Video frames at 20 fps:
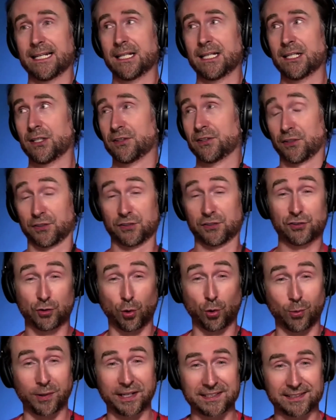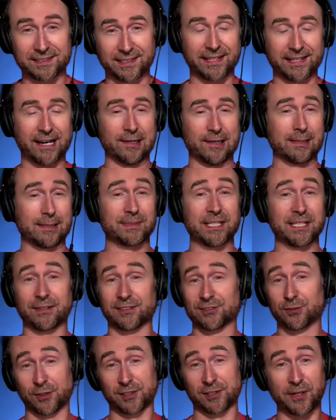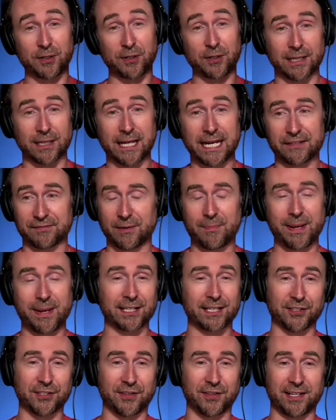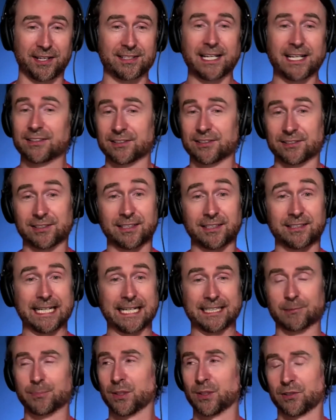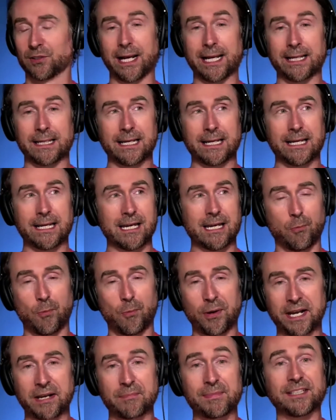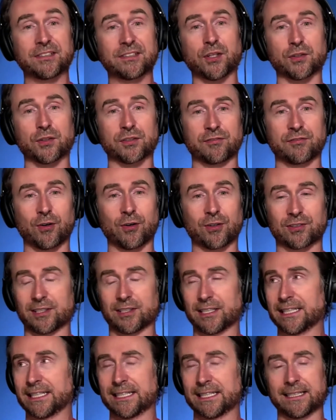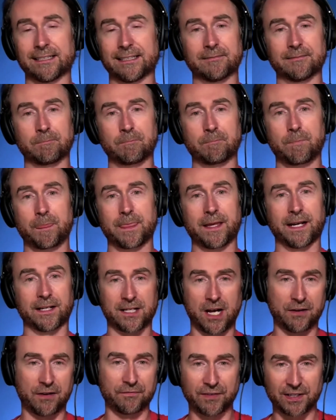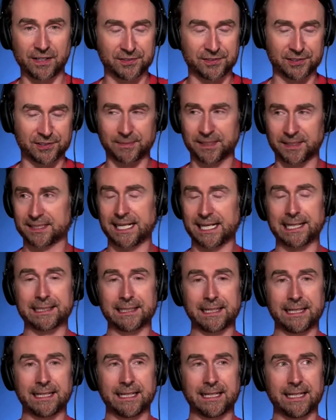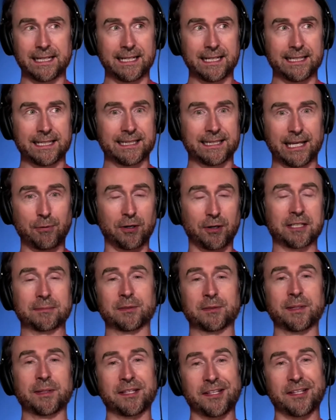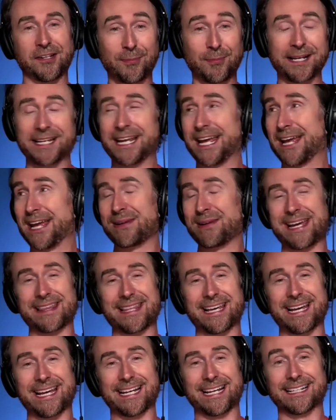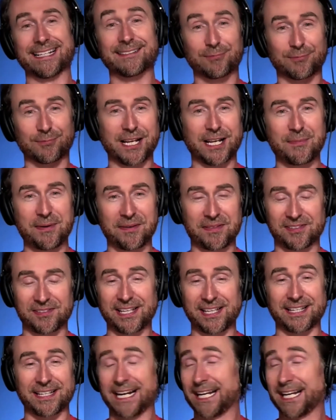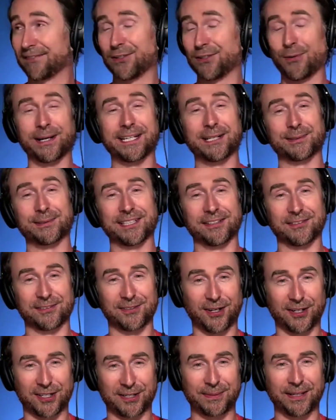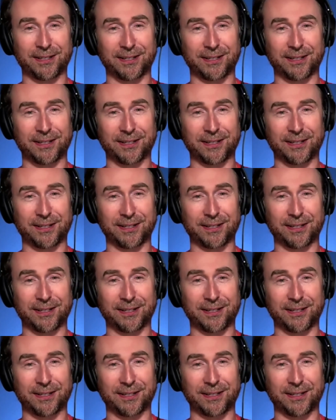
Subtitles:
there's stories in there, and I'm telling stories of my own life. I'm making sure that it's not just a textbook, right? When I meet those folks in a conference or something like that, they walk up to me and they know my name and they tell me about this thing that I have no idea what they're talking about,